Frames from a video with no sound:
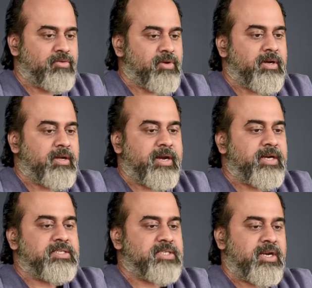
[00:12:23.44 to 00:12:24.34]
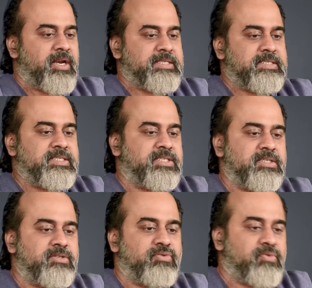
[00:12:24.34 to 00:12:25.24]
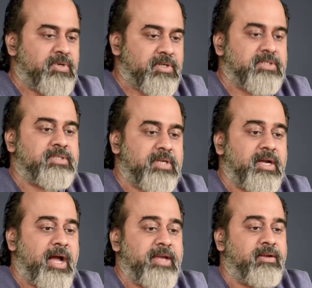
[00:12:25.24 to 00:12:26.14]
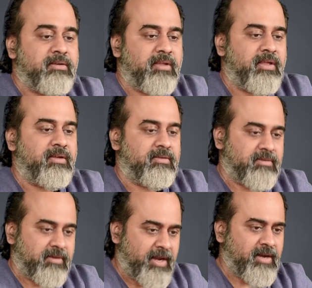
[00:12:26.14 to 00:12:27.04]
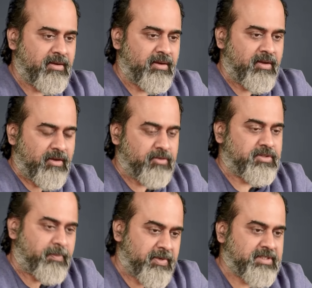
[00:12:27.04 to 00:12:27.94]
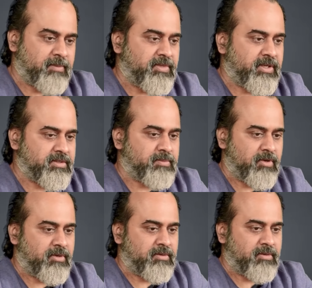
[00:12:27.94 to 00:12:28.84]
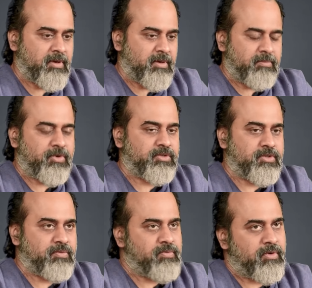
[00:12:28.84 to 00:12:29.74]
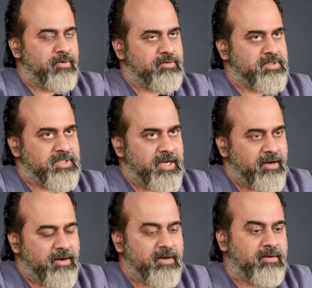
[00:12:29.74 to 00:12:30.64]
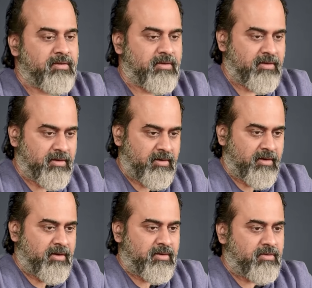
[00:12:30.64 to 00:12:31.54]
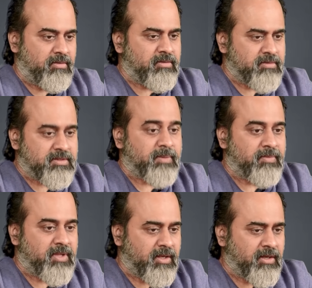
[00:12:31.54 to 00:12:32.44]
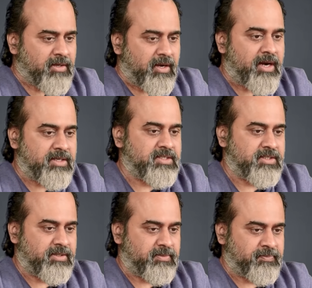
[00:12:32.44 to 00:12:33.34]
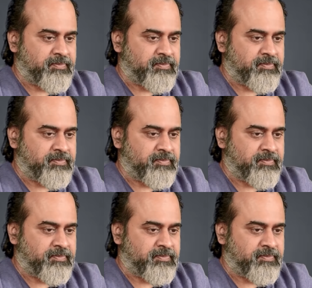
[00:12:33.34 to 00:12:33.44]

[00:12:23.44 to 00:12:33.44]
to a great channelization towards a higher thing, right? You suppress something small because you want to send it to something larger